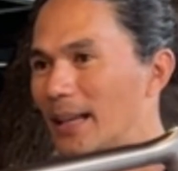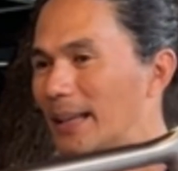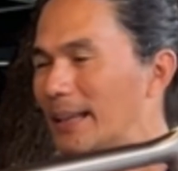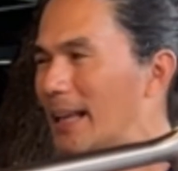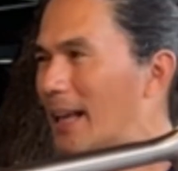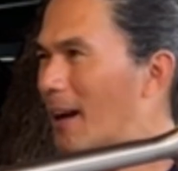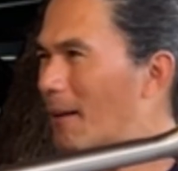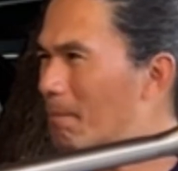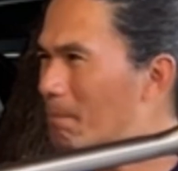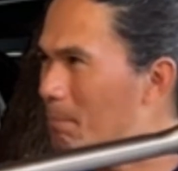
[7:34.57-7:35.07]

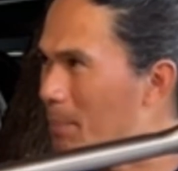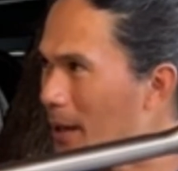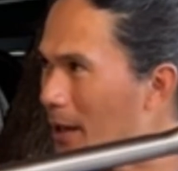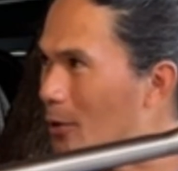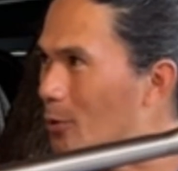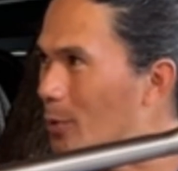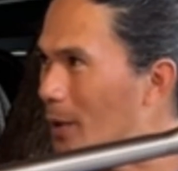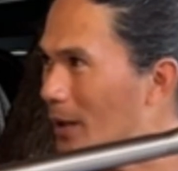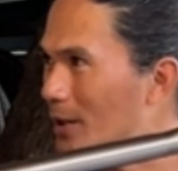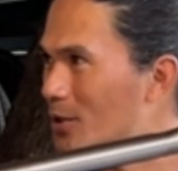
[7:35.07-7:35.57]
they have
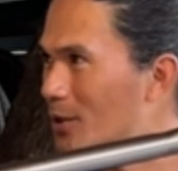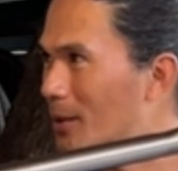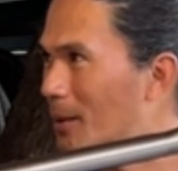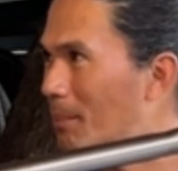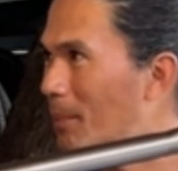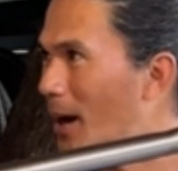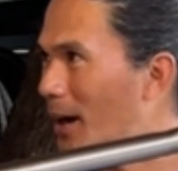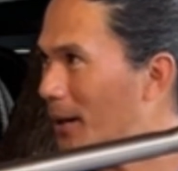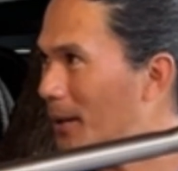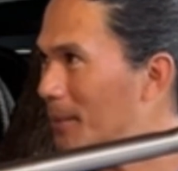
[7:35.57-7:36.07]
big wheels on the
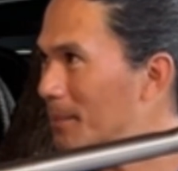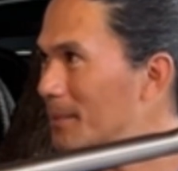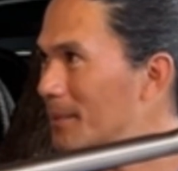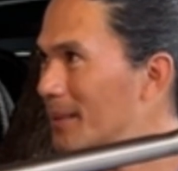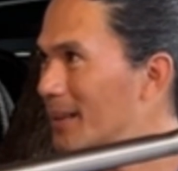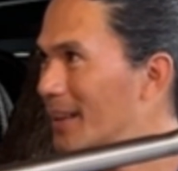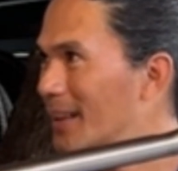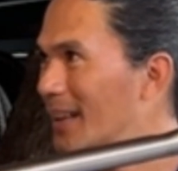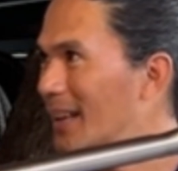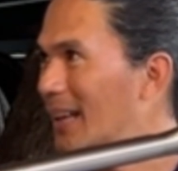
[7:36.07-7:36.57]
bottom
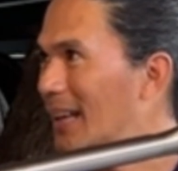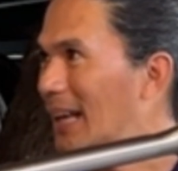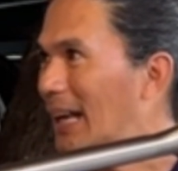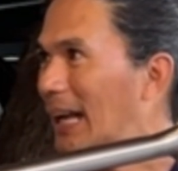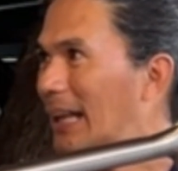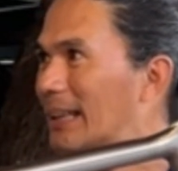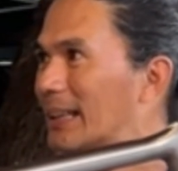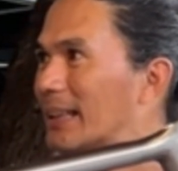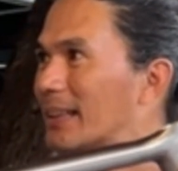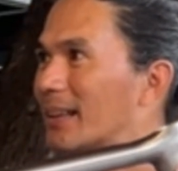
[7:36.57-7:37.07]

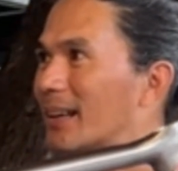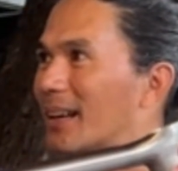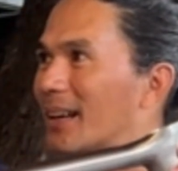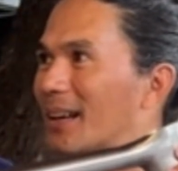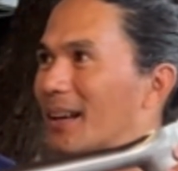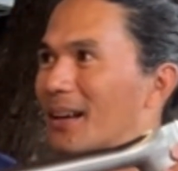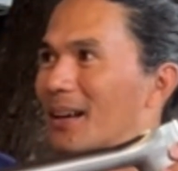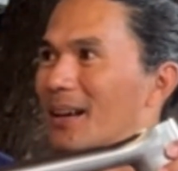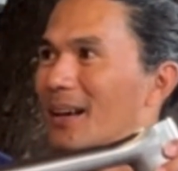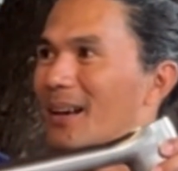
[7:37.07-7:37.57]
and then
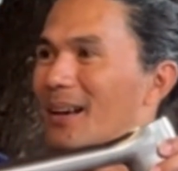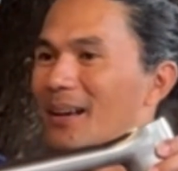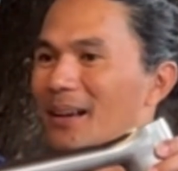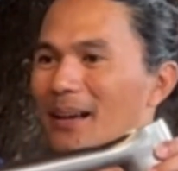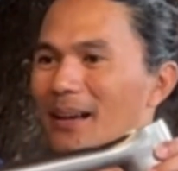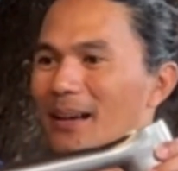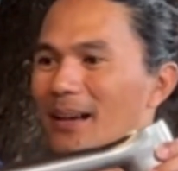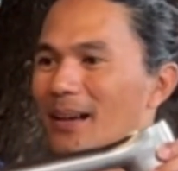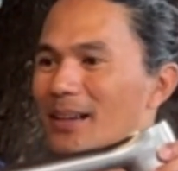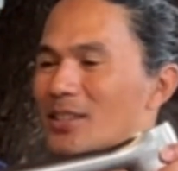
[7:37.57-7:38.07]

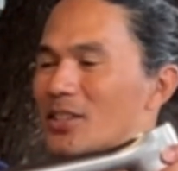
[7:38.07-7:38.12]
a